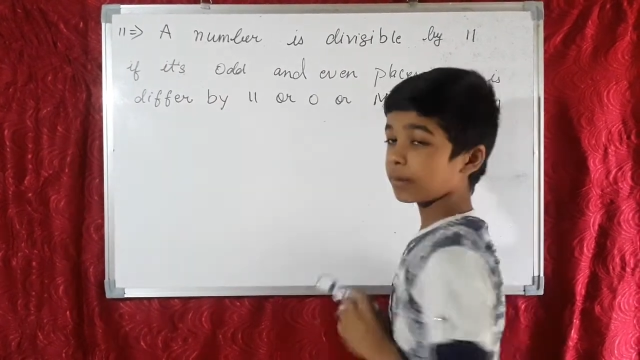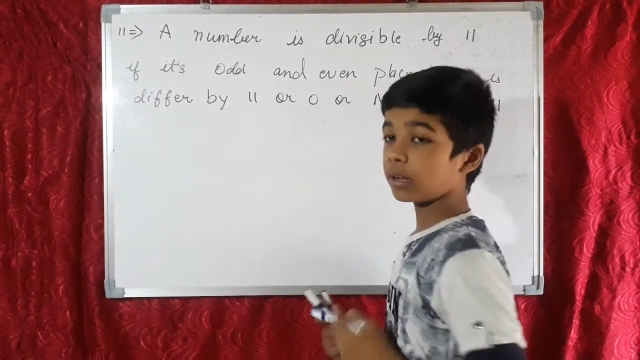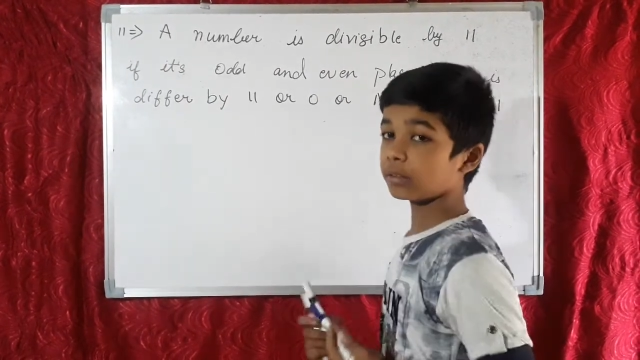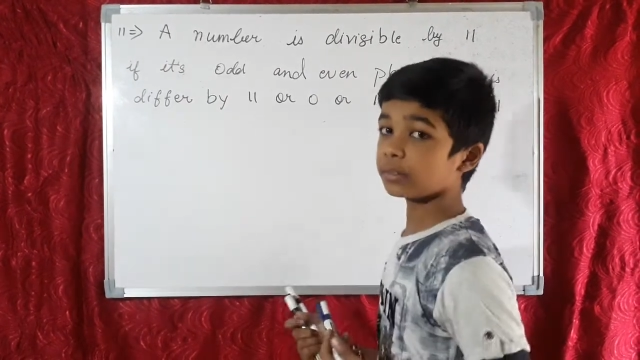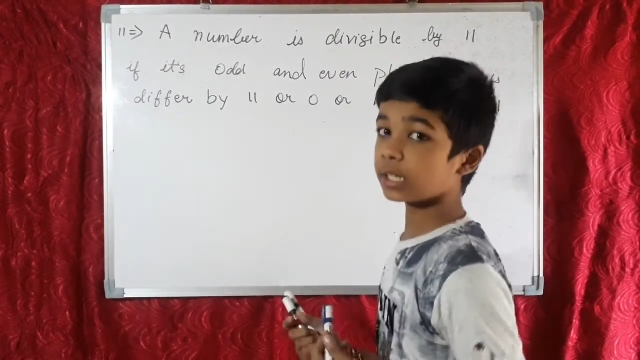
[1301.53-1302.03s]

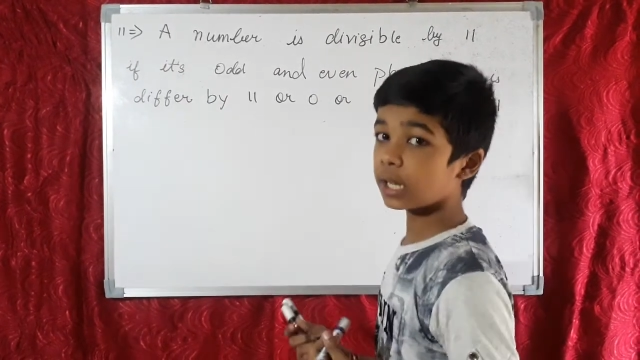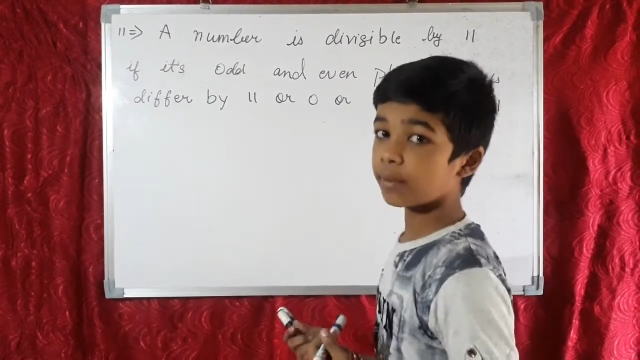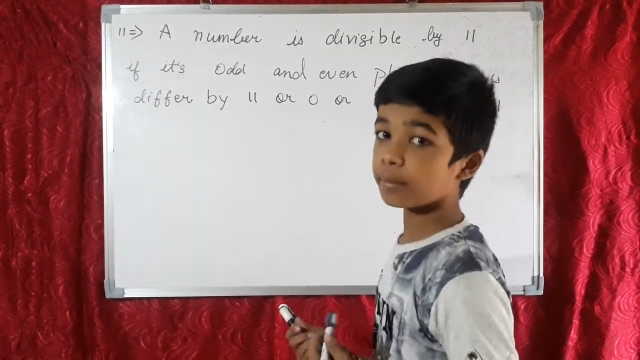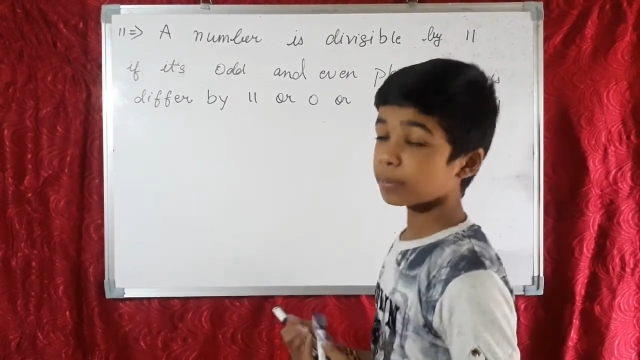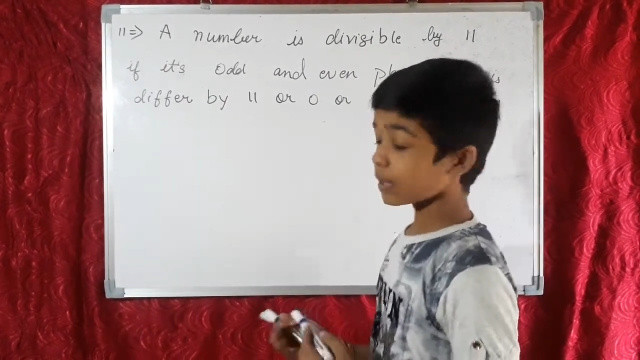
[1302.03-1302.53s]
of the
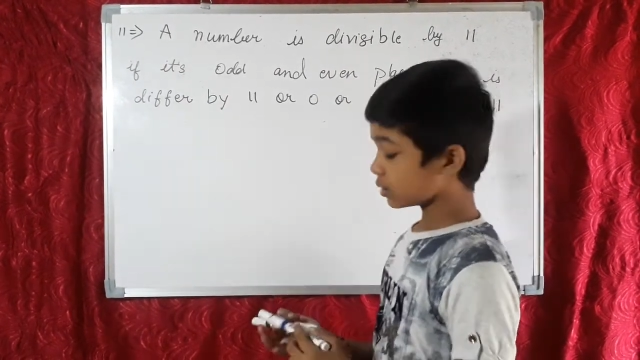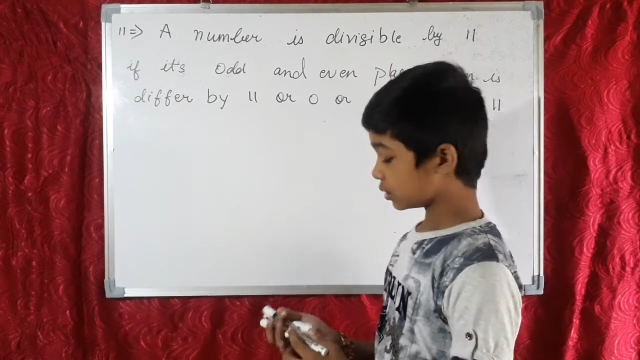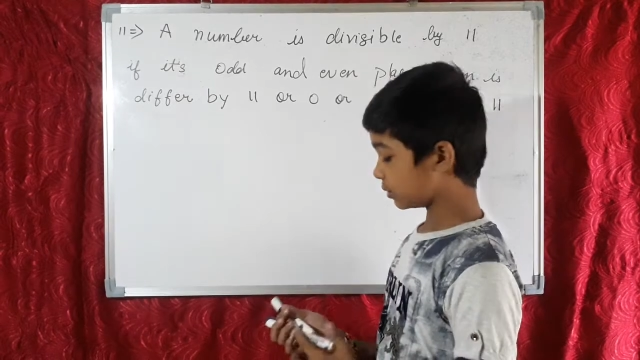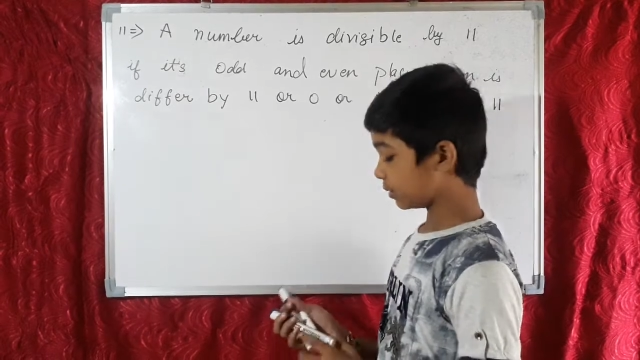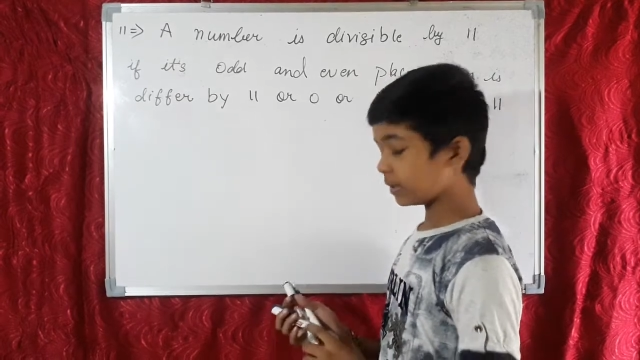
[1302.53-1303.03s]
11. So
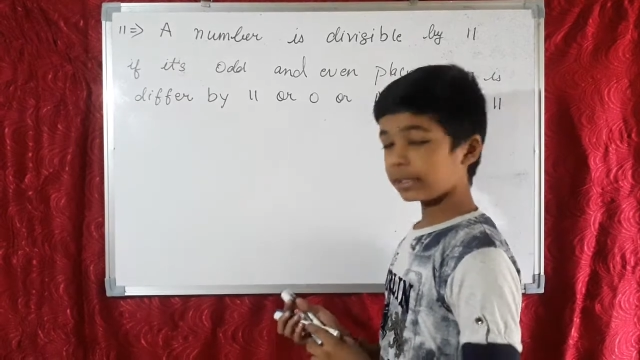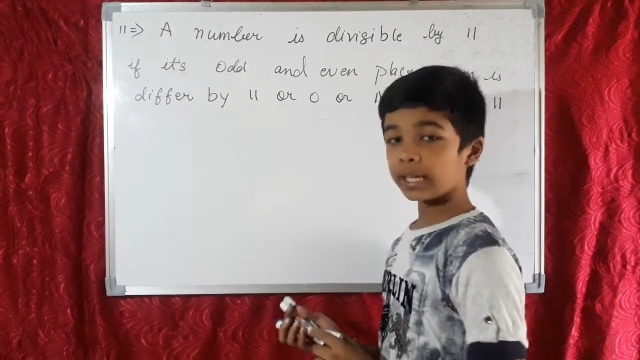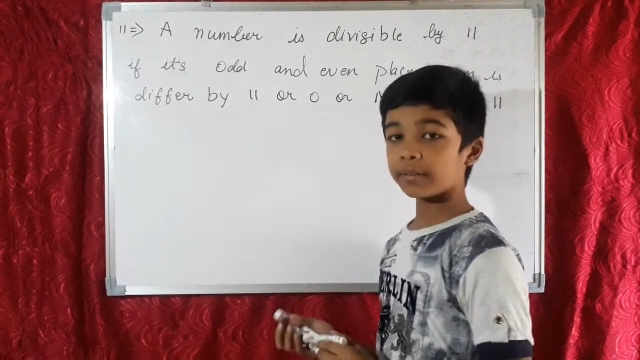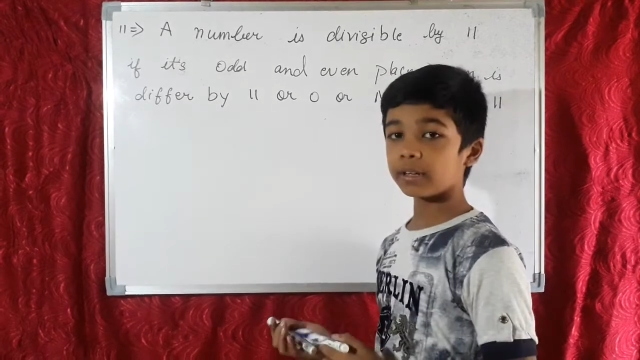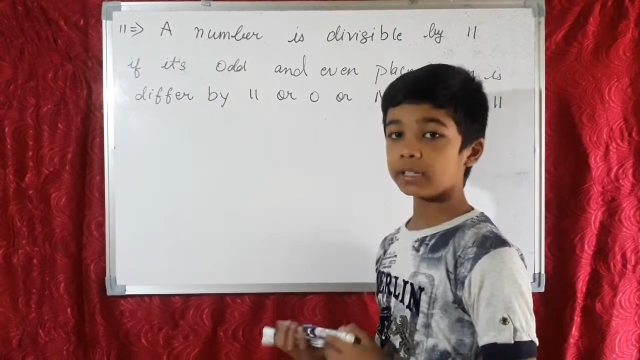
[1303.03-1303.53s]
we will take
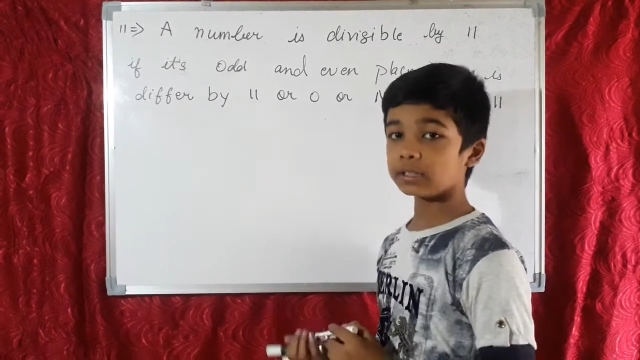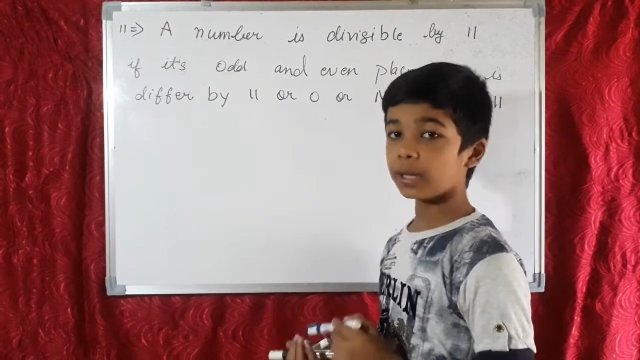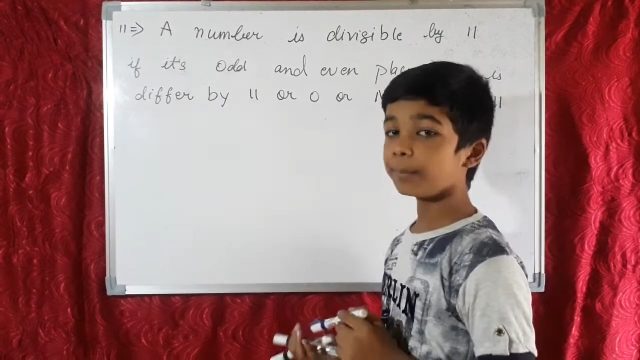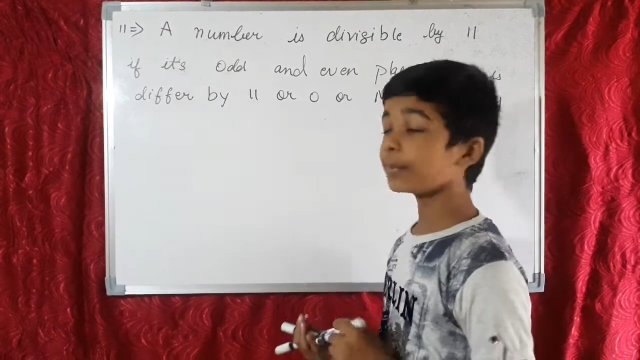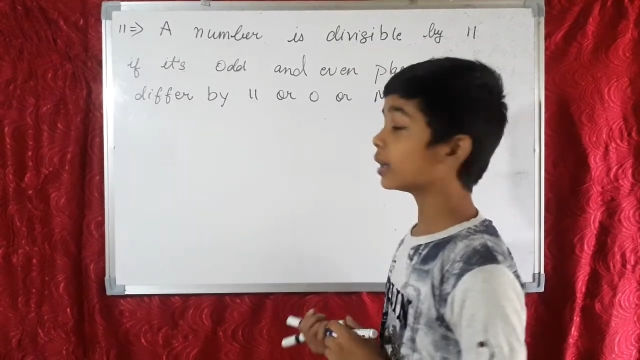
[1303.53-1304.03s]
one
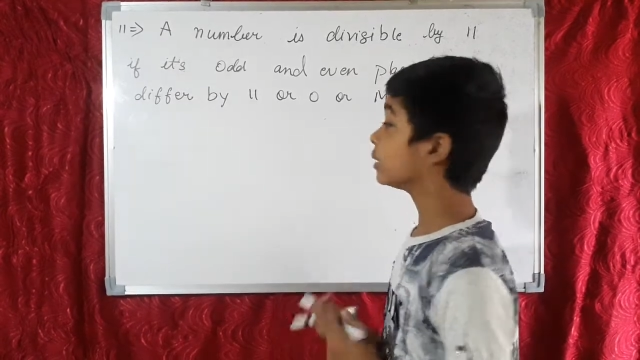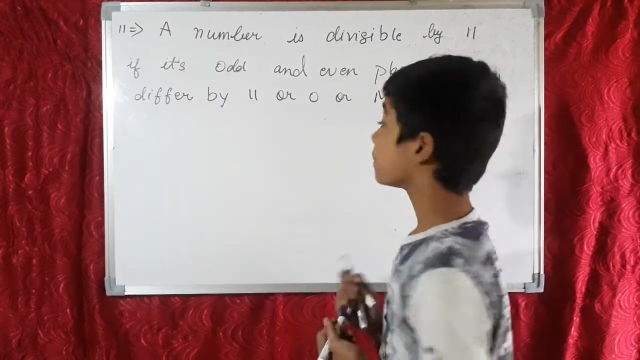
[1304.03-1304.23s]
example